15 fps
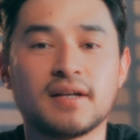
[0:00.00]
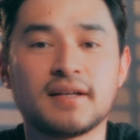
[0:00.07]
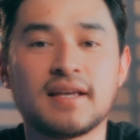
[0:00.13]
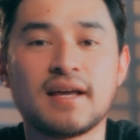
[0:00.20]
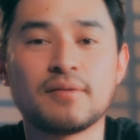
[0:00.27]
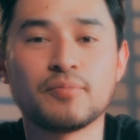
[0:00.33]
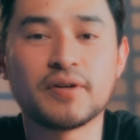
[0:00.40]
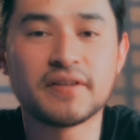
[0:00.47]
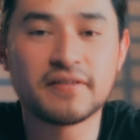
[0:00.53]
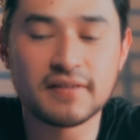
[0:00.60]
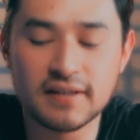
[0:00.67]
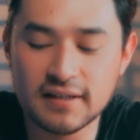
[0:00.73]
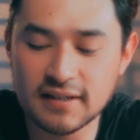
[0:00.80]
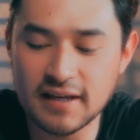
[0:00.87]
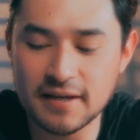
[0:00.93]
Again, with
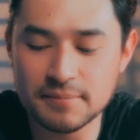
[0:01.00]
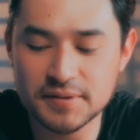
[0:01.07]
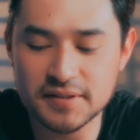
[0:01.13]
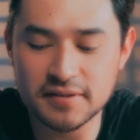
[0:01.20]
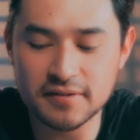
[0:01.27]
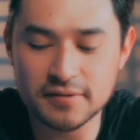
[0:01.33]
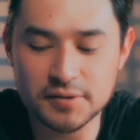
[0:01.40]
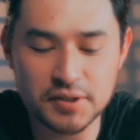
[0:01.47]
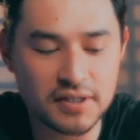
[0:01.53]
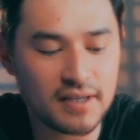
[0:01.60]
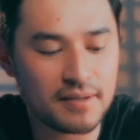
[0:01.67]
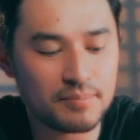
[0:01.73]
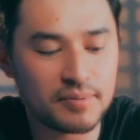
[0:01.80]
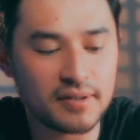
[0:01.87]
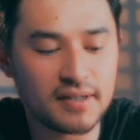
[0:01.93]
the Gamesir
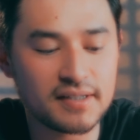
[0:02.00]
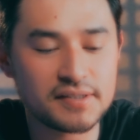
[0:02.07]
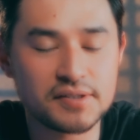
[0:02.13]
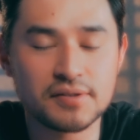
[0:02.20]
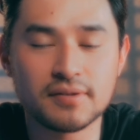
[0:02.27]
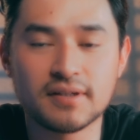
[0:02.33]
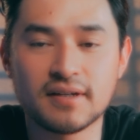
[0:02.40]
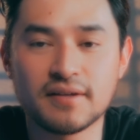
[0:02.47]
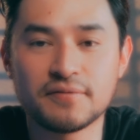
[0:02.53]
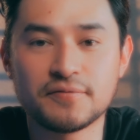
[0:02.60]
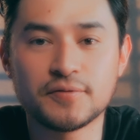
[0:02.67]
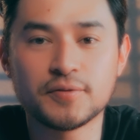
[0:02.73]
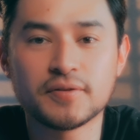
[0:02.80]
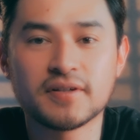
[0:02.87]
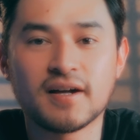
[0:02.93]
G8 Plus, you get a
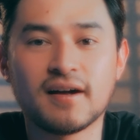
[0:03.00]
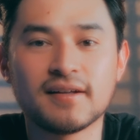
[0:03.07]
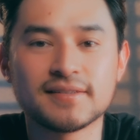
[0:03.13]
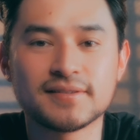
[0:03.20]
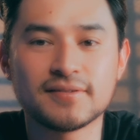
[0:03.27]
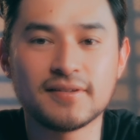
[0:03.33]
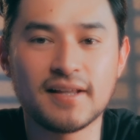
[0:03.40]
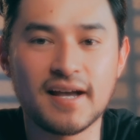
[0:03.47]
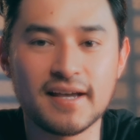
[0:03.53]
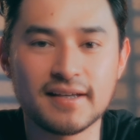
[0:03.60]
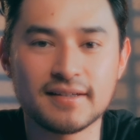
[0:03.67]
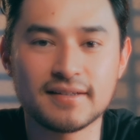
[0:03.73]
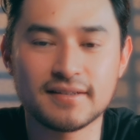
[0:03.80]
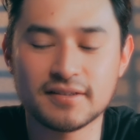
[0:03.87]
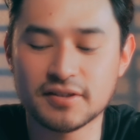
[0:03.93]
full console-like
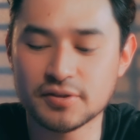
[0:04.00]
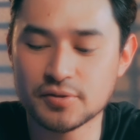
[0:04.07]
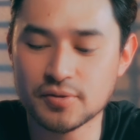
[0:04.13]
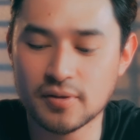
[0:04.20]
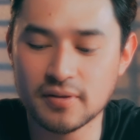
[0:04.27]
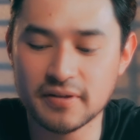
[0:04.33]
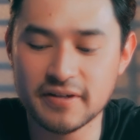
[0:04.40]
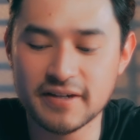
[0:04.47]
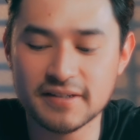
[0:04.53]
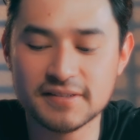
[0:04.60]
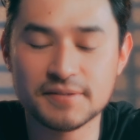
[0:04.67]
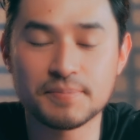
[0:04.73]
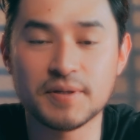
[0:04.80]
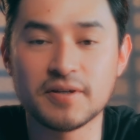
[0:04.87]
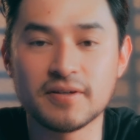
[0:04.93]
controller
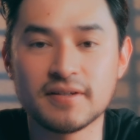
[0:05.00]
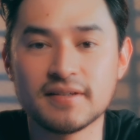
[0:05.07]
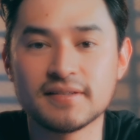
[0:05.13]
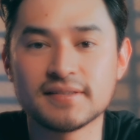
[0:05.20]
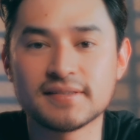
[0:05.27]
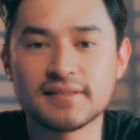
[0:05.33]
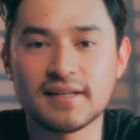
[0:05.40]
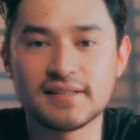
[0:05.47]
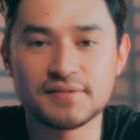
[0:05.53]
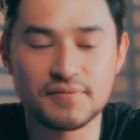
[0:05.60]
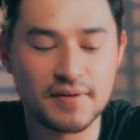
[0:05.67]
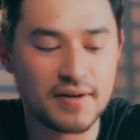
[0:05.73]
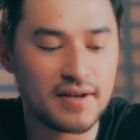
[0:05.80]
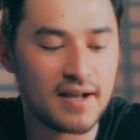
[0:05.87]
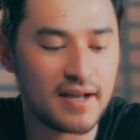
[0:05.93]
experience that's
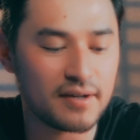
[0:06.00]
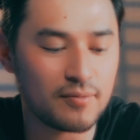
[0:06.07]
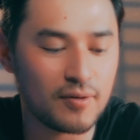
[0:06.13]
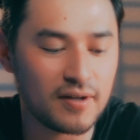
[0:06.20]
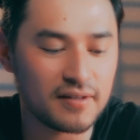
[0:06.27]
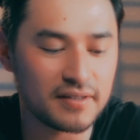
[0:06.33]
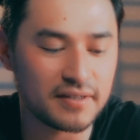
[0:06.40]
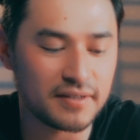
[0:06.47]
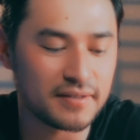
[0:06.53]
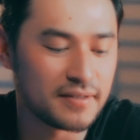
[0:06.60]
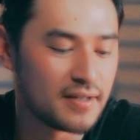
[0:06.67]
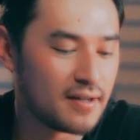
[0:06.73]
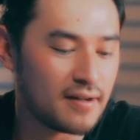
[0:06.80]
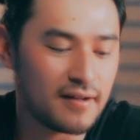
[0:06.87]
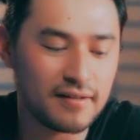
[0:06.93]
very high quality,
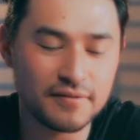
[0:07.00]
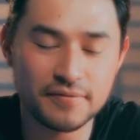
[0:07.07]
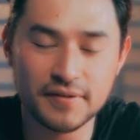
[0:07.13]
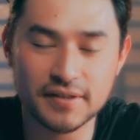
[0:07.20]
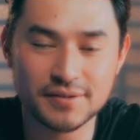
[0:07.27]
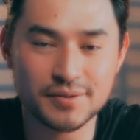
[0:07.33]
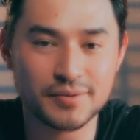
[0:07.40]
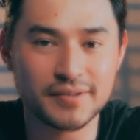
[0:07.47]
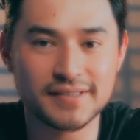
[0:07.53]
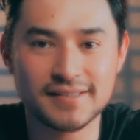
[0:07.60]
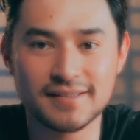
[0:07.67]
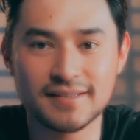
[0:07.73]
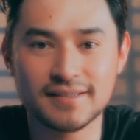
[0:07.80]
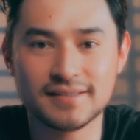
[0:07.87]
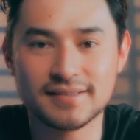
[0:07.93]
Hall effect
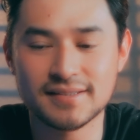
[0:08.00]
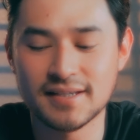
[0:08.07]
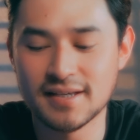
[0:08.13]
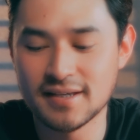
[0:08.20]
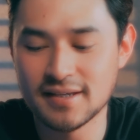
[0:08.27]
joysticks,